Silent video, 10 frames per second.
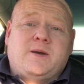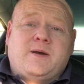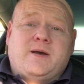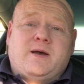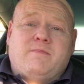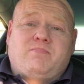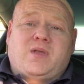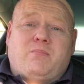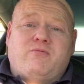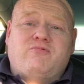
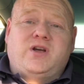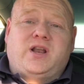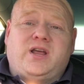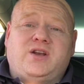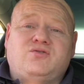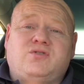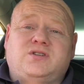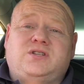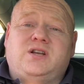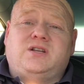be really
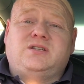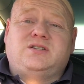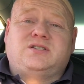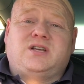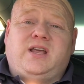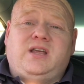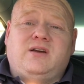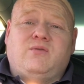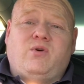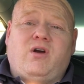interested to see
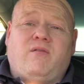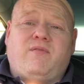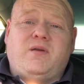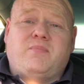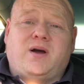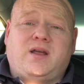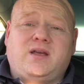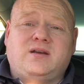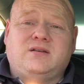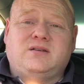what your feedback
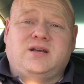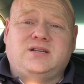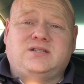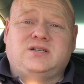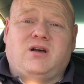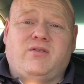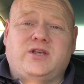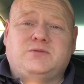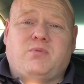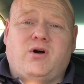is on
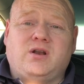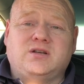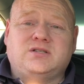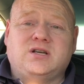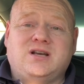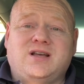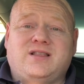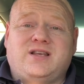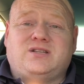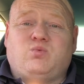these boilers.
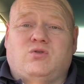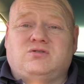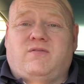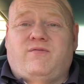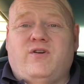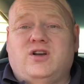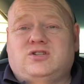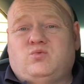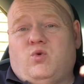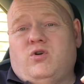This was the
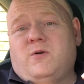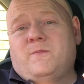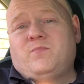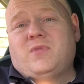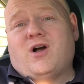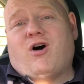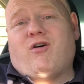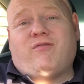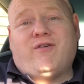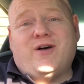first one
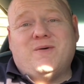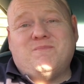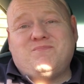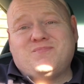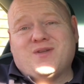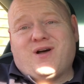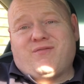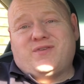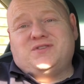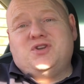of
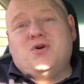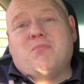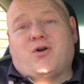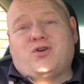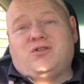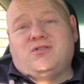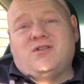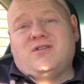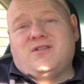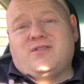this new model
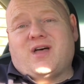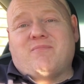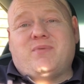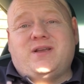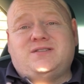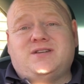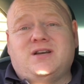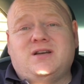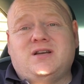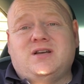that I've been to.
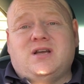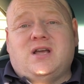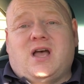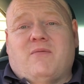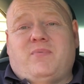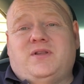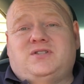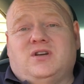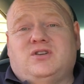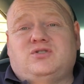I've been
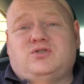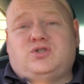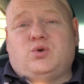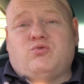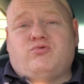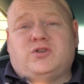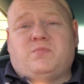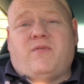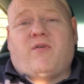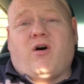to 200s
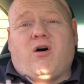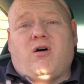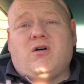before,